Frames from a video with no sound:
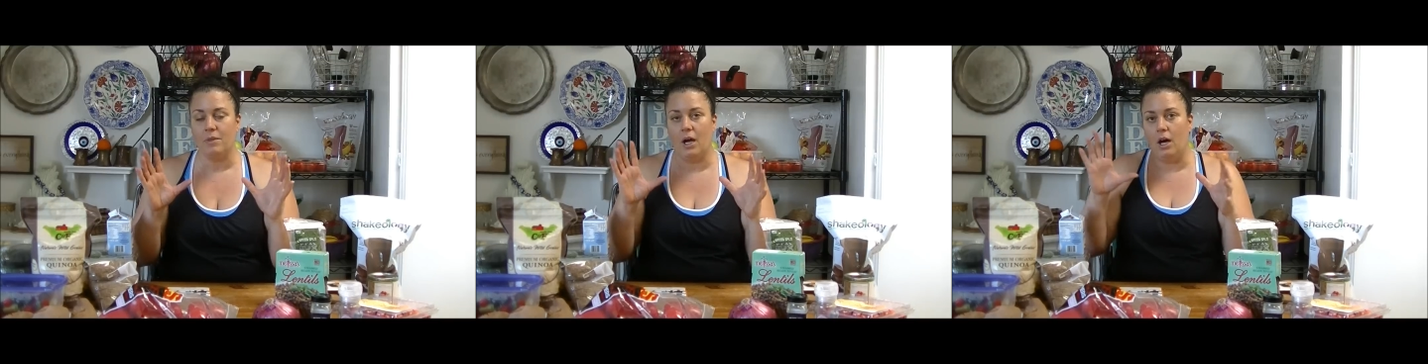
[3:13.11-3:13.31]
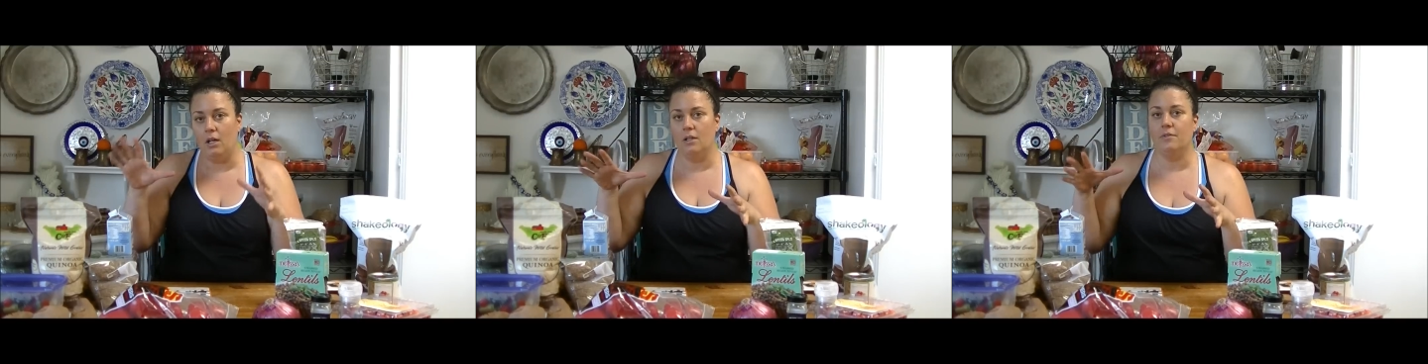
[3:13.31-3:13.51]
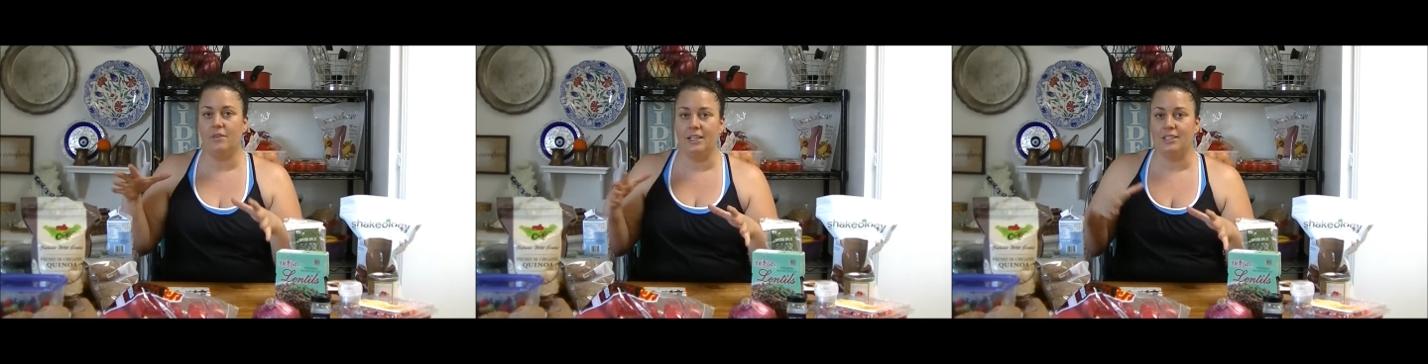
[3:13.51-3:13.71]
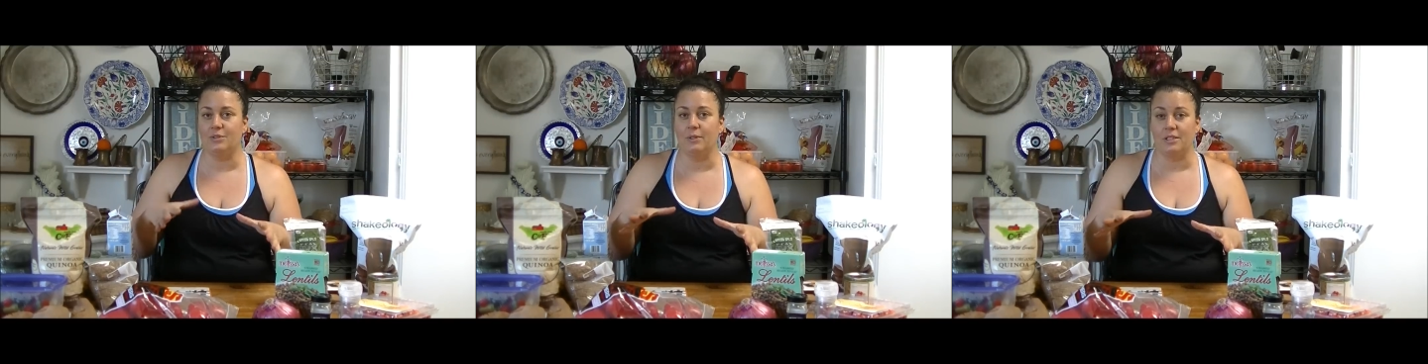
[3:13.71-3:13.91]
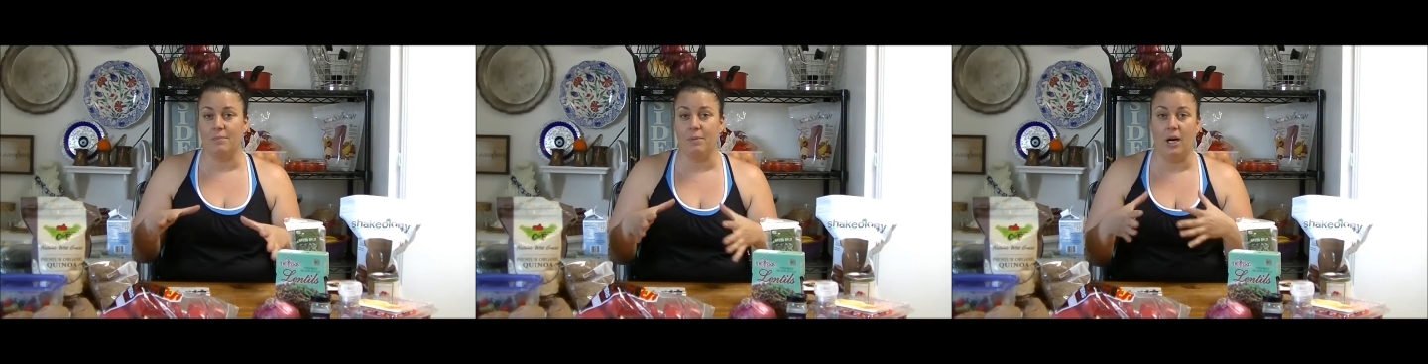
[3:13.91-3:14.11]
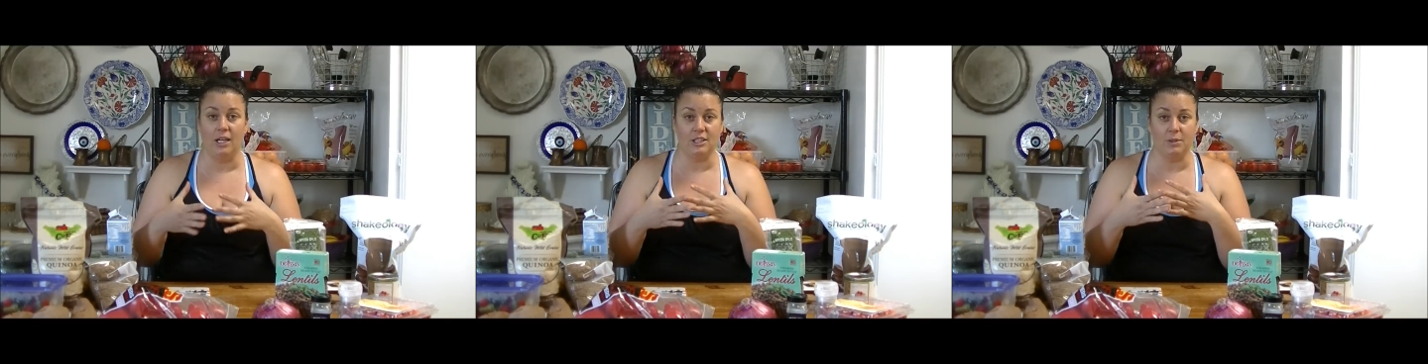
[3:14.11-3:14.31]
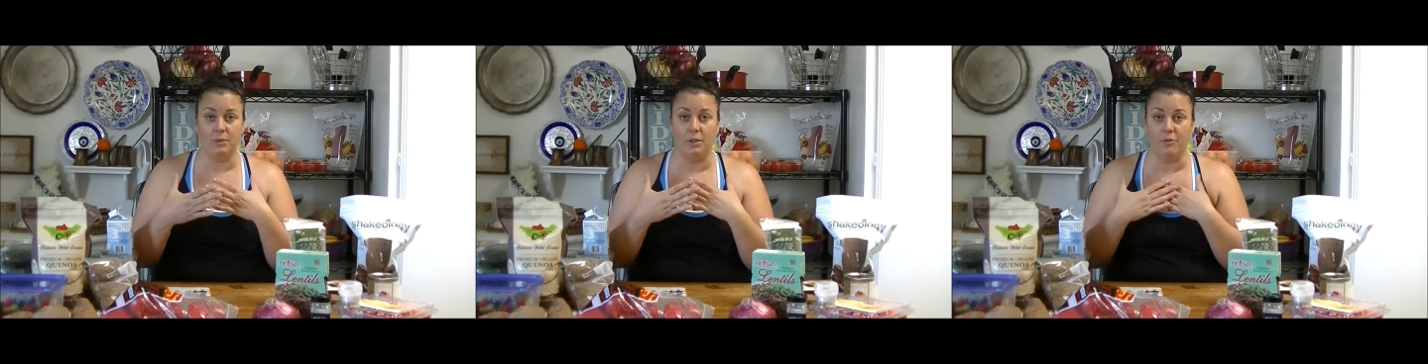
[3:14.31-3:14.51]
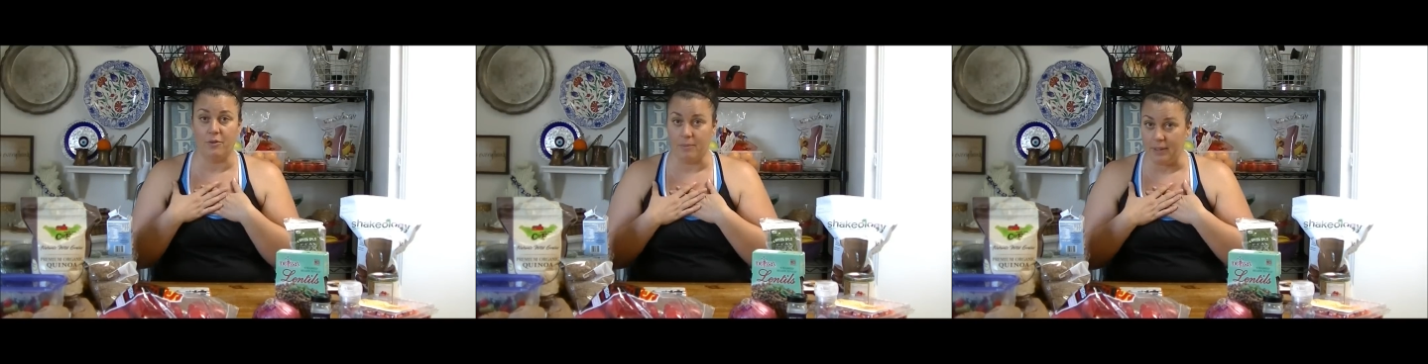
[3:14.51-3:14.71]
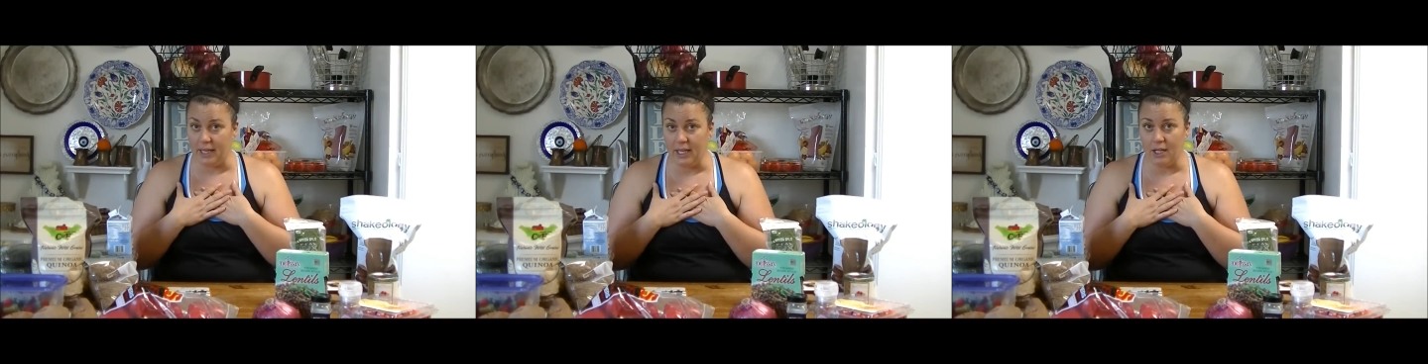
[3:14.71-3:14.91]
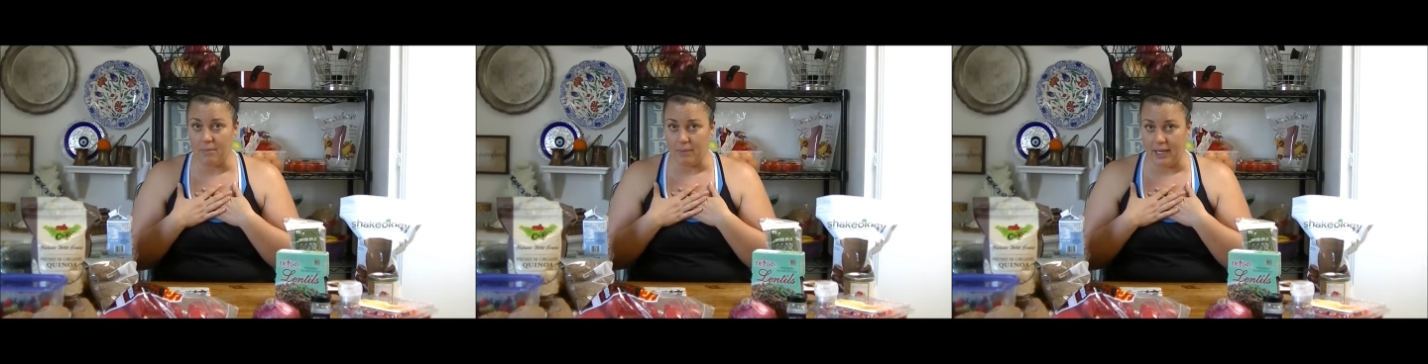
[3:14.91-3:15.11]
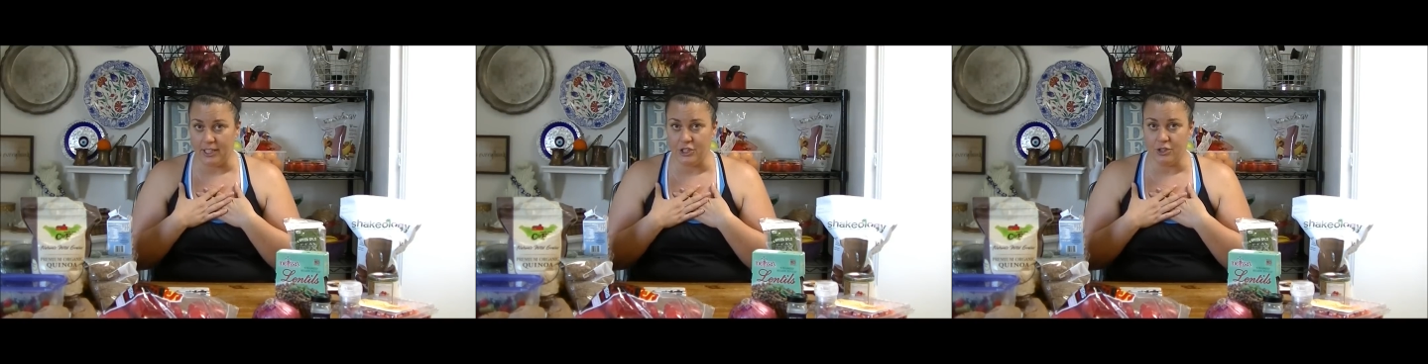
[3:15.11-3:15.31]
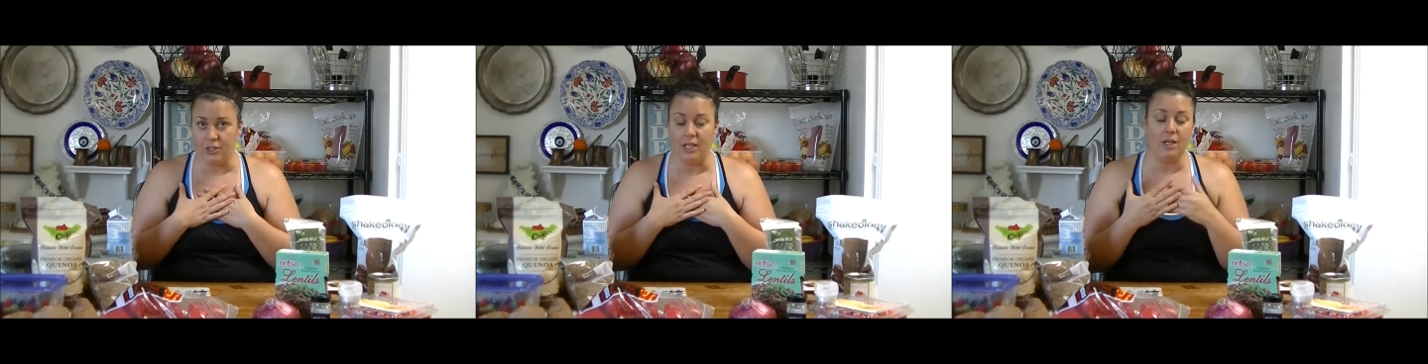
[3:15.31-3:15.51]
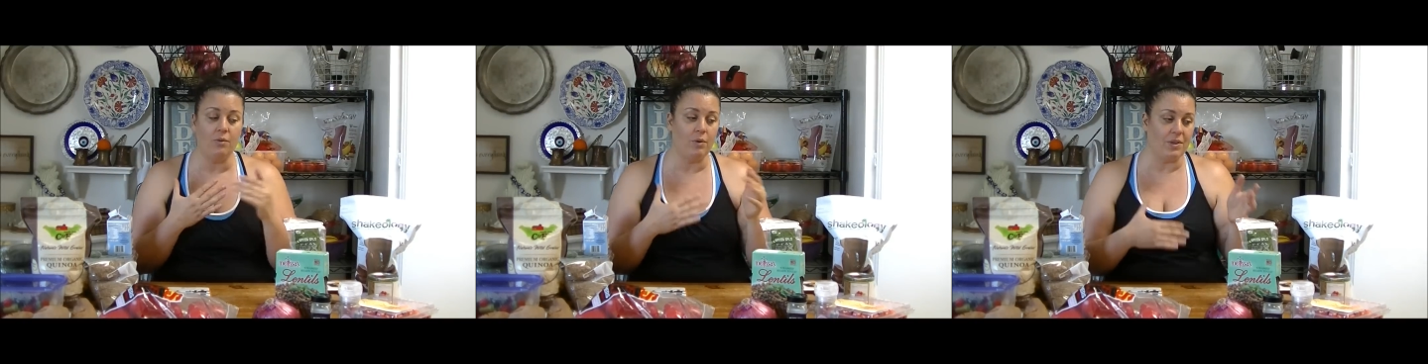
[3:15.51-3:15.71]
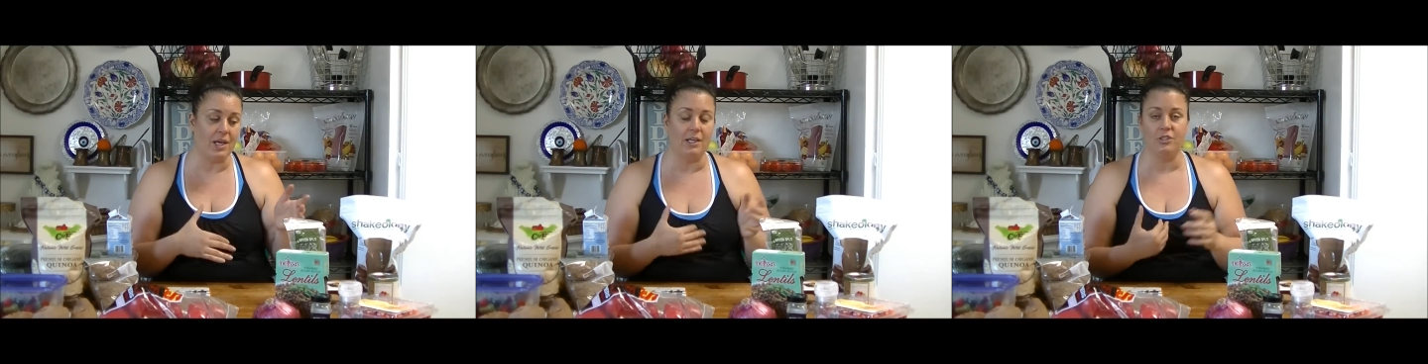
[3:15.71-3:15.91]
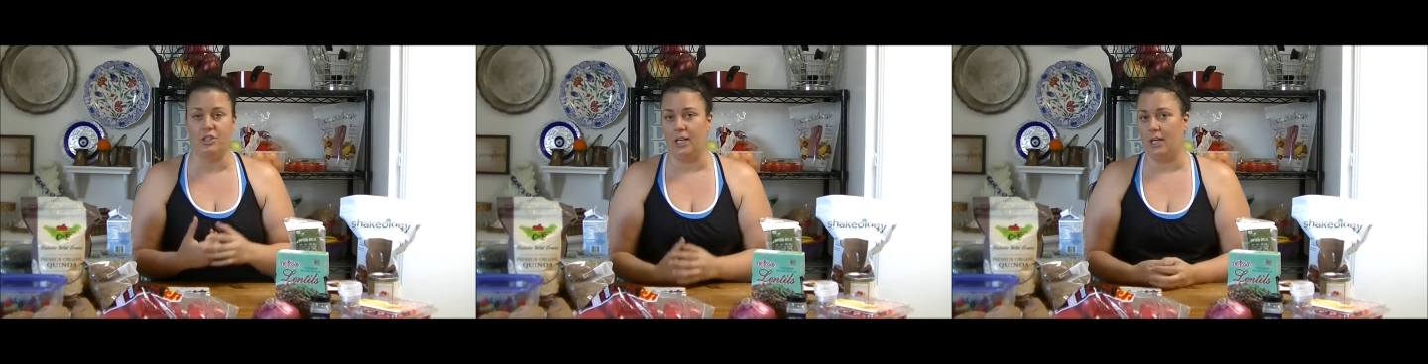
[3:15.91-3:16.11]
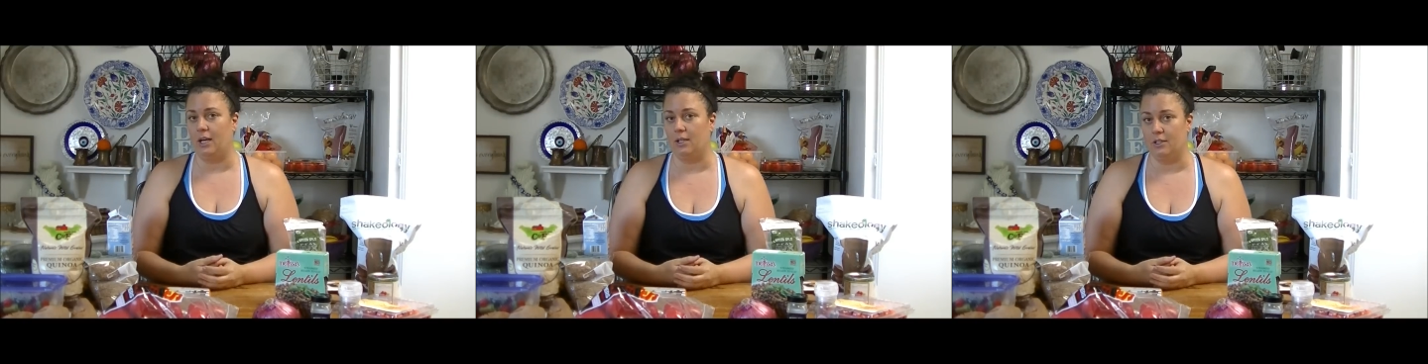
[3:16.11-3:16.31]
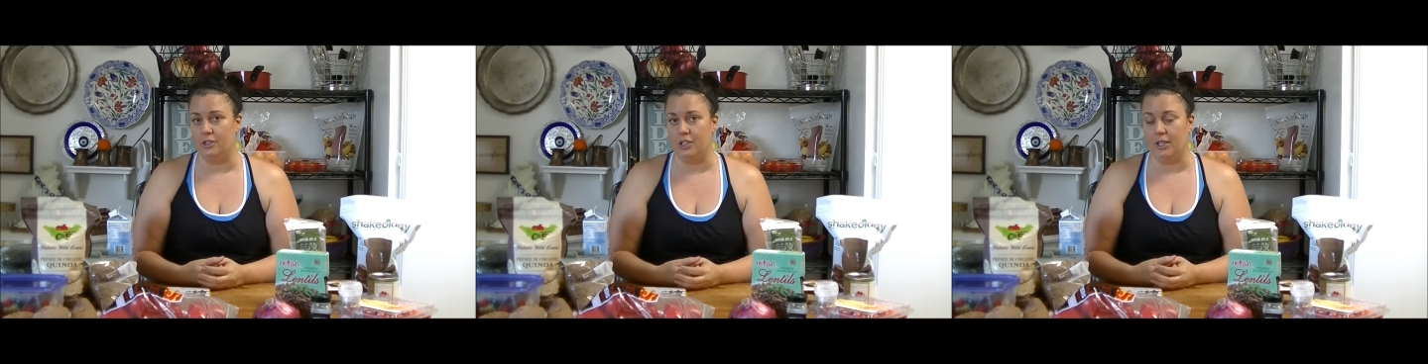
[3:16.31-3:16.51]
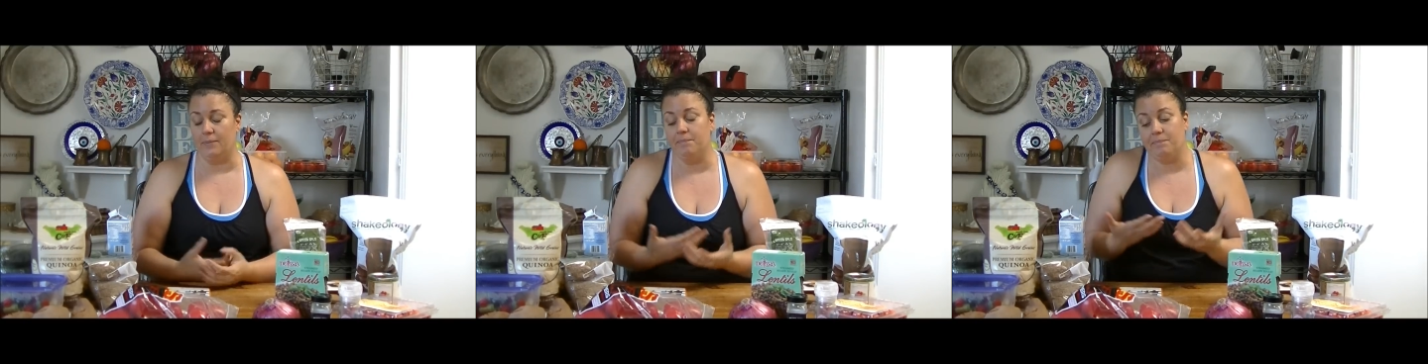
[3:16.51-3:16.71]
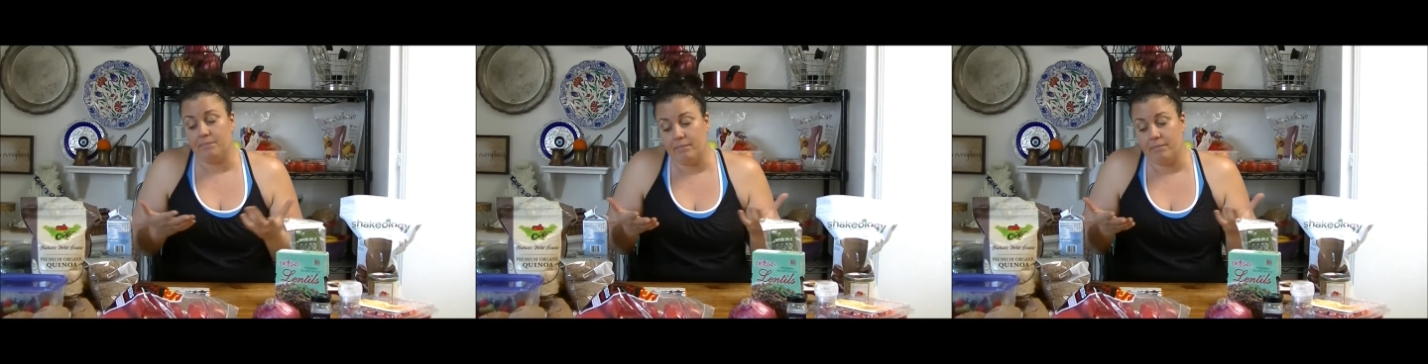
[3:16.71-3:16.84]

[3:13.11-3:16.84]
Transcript: All of this wasn't possible for me on my journey without Shakeology.